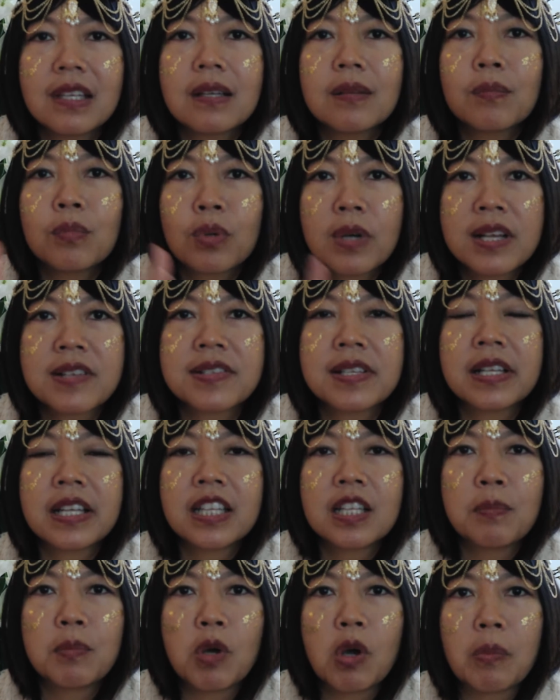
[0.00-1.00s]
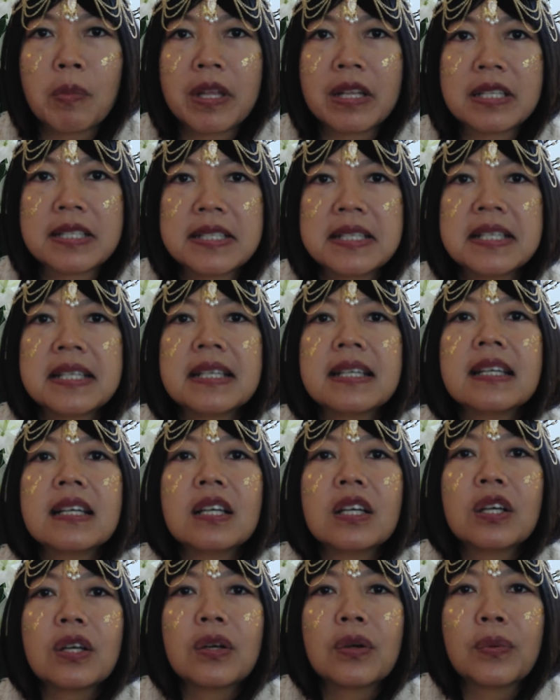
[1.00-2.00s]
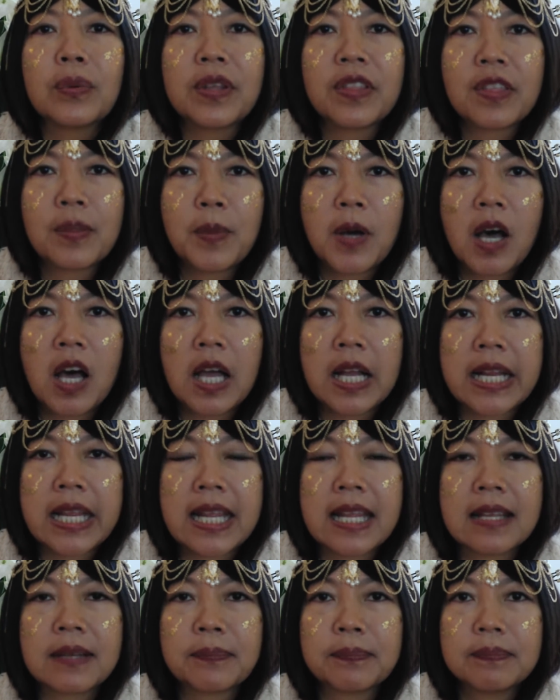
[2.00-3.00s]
present in the moment with the body